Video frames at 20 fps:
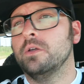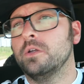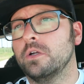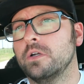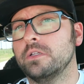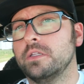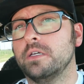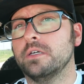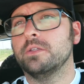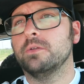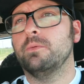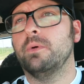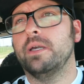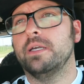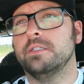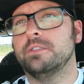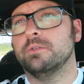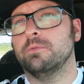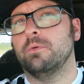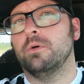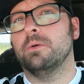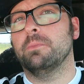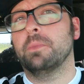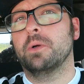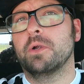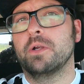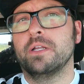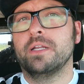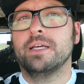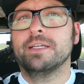Currently on the way to
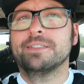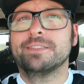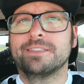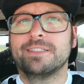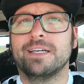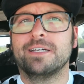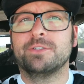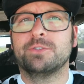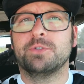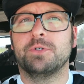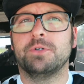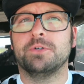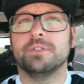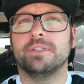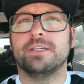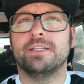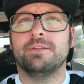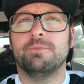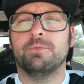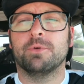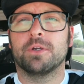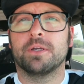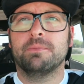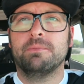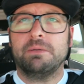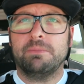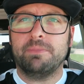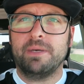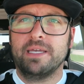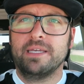Walmart and I just got told that we're gonna
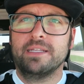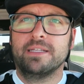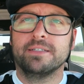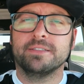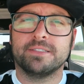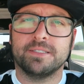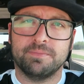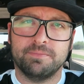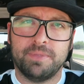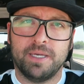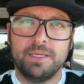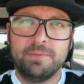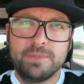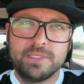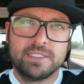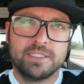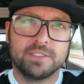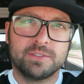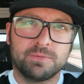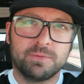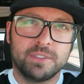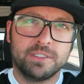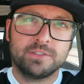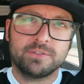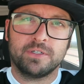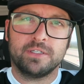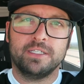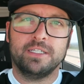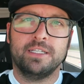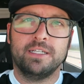be banging out some babies this week,
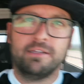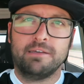so I need to